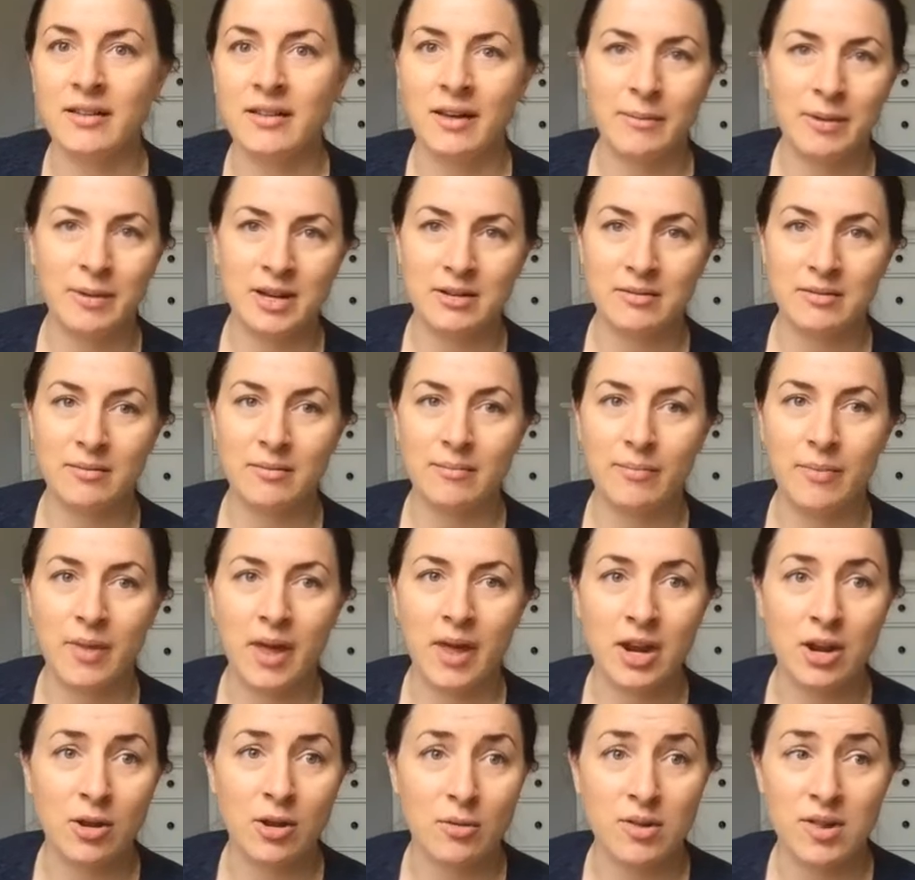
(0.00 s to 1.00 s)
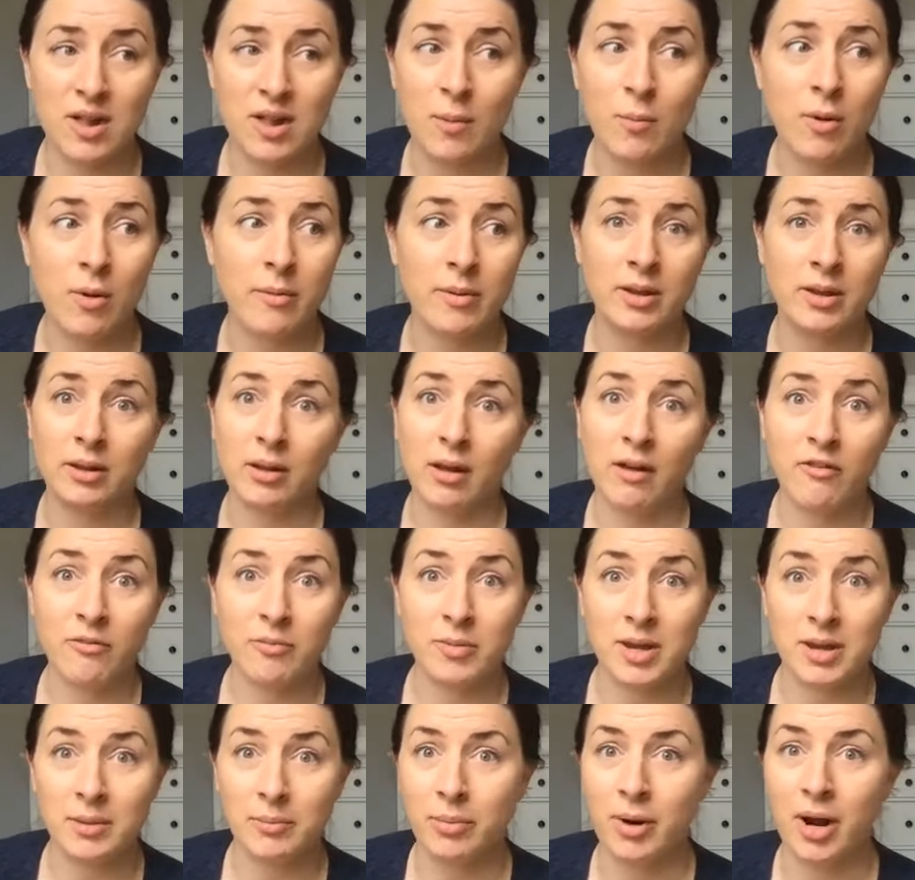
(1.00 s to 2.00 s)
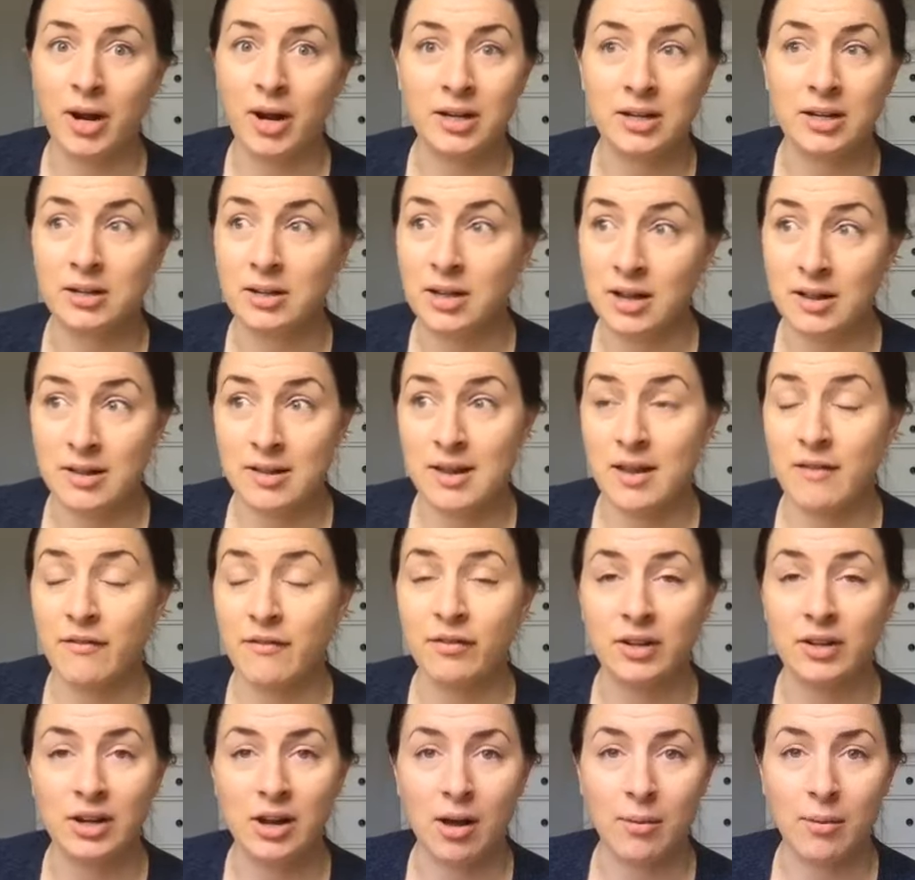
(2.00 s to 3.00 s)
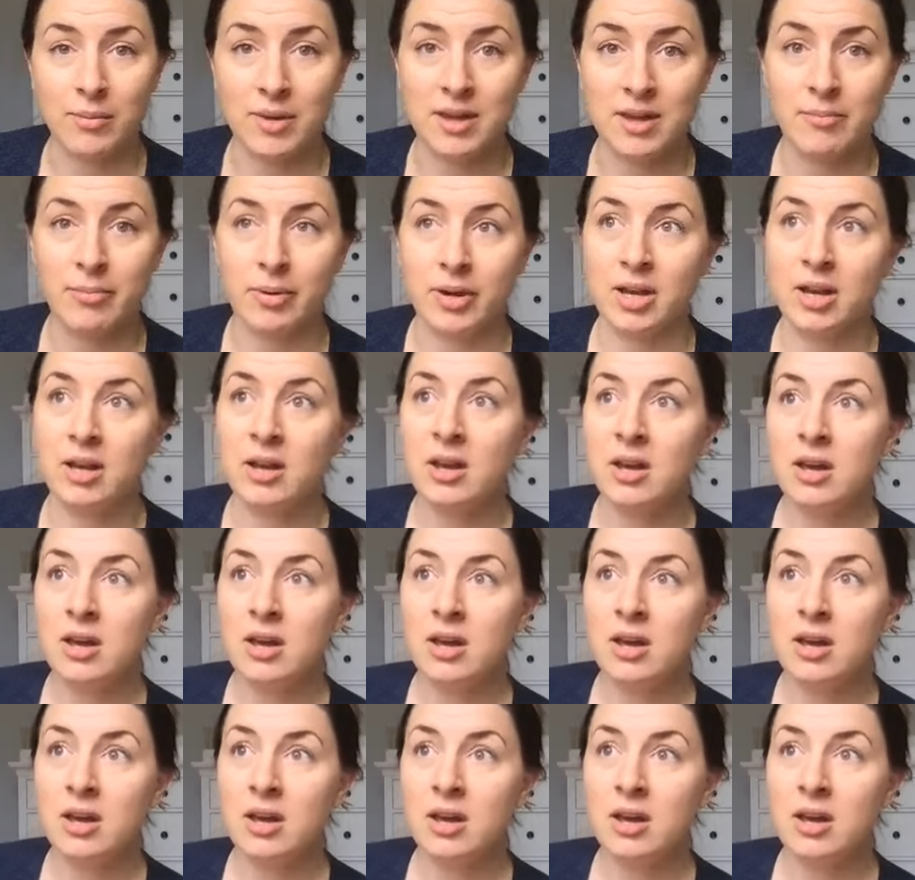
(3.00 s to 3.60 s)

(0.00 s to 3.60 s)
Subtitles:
I know some women love being pregnant. That's definitely not me, but